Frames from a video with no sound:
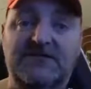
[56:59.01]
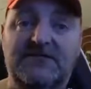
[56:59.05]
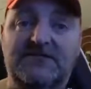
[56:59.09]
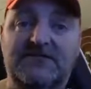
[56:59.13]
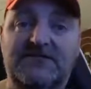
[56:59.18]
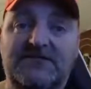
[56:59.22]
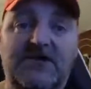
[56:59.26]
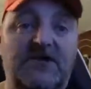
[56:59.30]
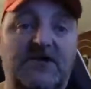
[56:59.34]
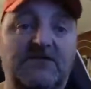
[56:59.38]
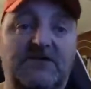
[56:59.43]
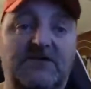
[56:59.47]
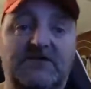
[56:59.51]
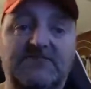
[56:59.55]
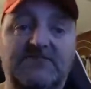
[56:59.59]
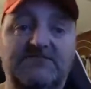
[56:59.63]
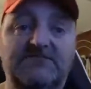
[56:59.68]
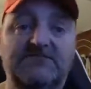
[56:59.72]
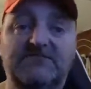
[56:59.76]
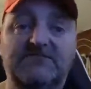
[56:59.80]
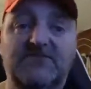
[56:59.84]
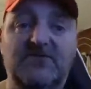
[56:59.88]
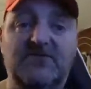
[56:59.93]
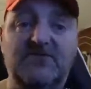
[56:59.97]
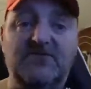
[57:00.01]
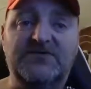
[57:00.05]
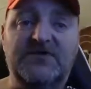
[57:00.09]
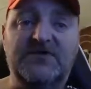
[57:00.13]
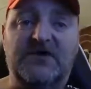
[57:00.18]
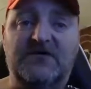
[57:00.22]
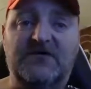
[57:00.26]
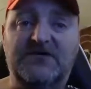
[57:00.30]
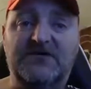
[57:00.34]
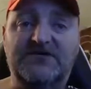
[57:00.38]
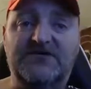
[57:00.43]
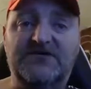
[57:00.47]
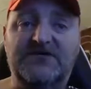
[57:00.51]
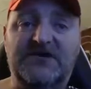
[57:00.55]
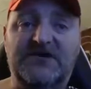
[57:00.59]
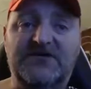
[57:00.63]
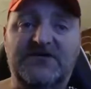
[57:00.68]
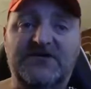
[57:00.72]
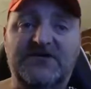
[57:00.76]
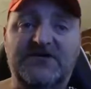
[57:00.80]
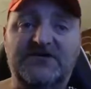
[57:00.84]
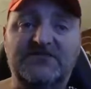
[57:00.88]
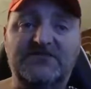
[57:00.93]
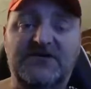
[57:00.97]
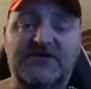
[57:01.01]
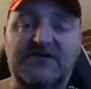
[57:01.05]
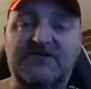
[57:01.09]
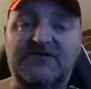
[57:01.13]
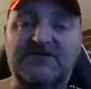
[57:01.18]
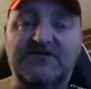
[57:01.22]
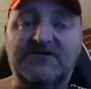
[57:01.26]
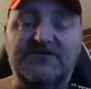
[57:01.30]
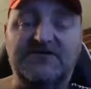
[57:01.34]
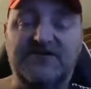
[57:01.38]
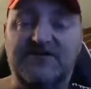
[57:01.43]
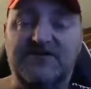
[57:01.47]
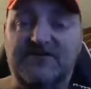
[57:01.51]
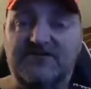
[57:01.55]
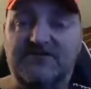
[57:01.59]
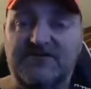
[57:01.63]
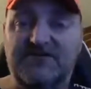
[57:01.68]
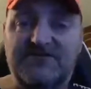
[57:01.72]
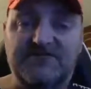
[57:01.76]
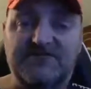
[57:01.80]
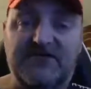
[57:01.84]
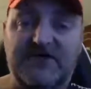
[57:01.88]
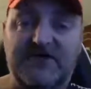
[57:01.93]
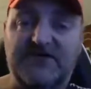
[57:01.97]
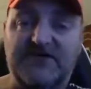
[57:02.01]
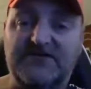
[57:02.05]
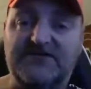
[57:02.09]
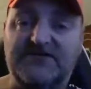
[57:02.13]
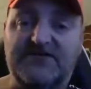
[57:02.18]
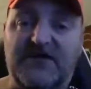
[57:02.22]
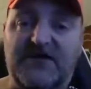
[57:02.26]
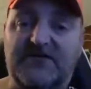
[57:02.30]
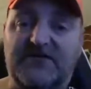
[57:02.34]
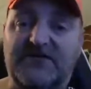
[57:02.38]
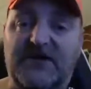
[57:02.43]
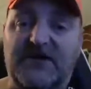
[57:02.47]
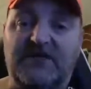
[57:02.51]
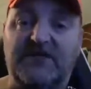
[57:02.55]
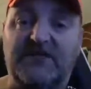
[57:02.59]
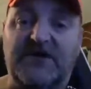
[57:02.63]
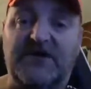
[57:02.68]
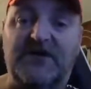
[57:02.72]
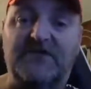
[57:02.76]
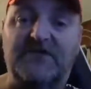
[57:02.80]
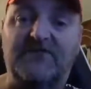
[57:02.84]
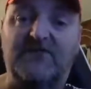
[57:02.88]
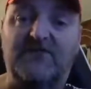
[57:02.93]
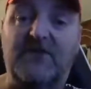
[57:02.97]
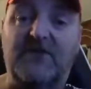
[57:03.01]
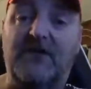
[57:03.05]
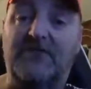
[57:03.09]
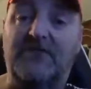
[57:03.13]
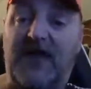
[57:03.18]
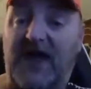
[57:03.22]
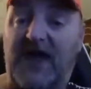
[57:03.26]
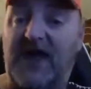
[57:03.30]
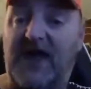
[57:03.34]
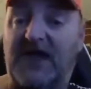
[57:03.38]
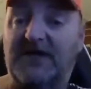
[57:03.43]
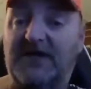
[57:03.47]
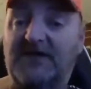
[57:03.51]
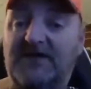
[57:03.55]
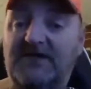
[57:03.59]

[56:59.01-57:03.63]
No steroids or nothing. They just regular stuff that I've been on for my back.